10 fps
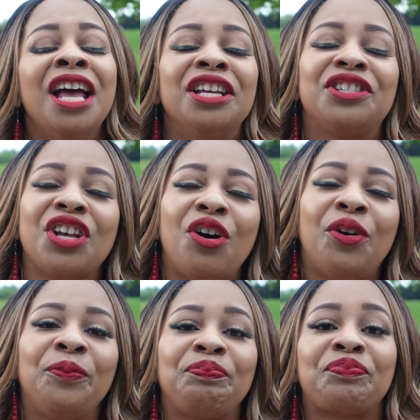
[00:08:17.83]

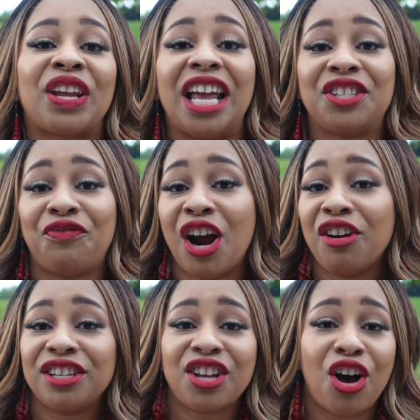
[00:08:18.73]
So as
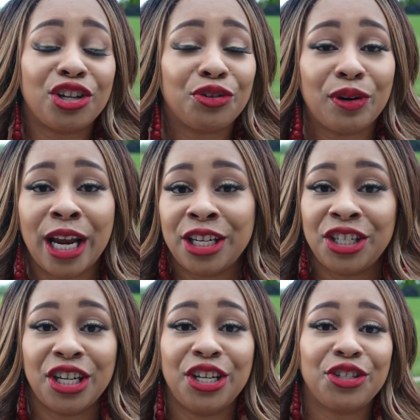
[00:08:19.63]
far as
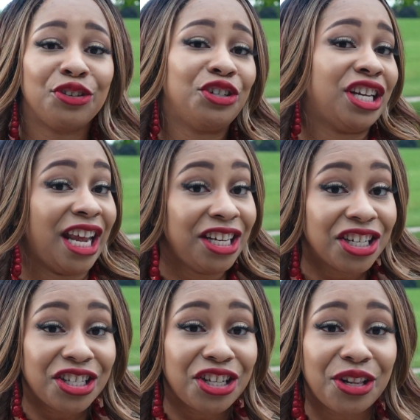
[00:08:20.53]
alterations or
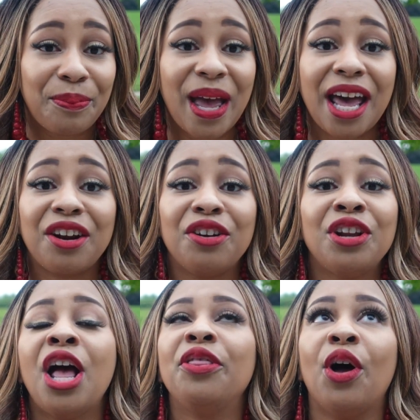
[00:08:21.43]
changes to the pattern,
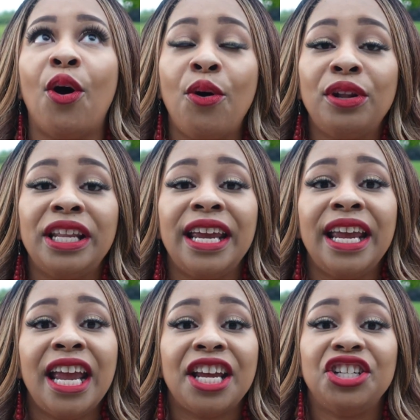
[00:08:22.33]
the
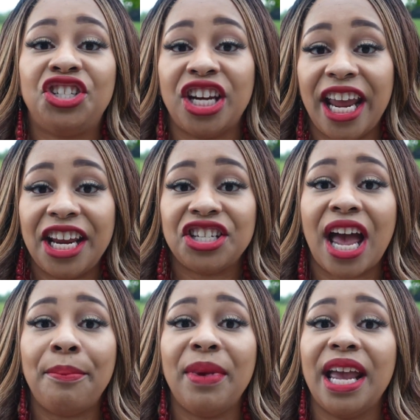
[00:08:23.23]
only change
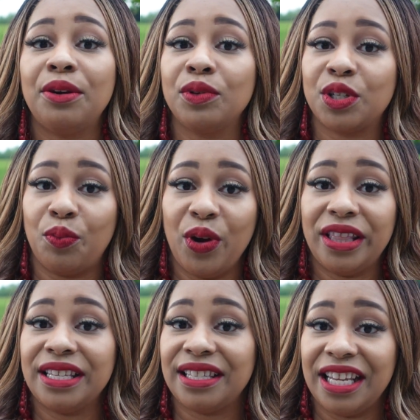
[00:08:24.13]
I made was with
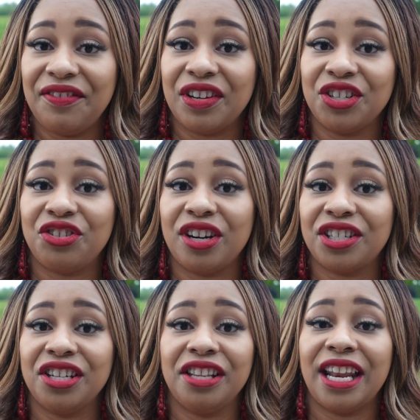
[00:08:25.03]
the sleeve
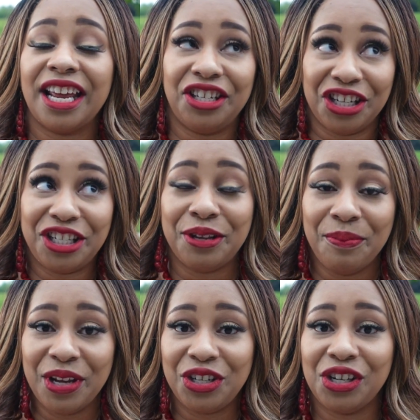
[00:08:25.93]
construction that I just
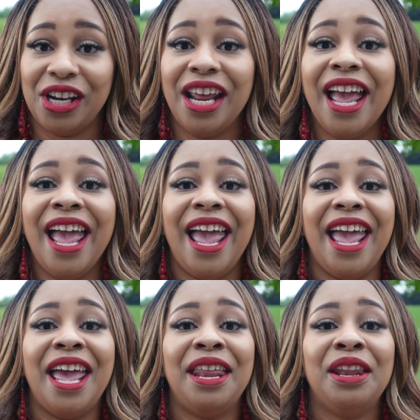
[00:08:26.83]
mentioned,
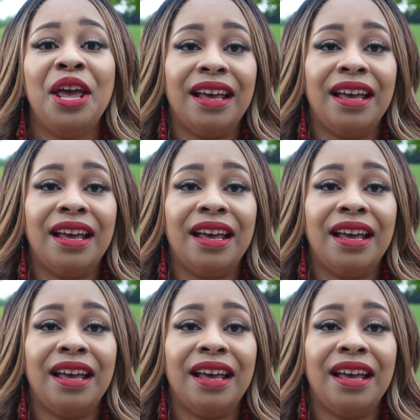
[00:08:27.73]
and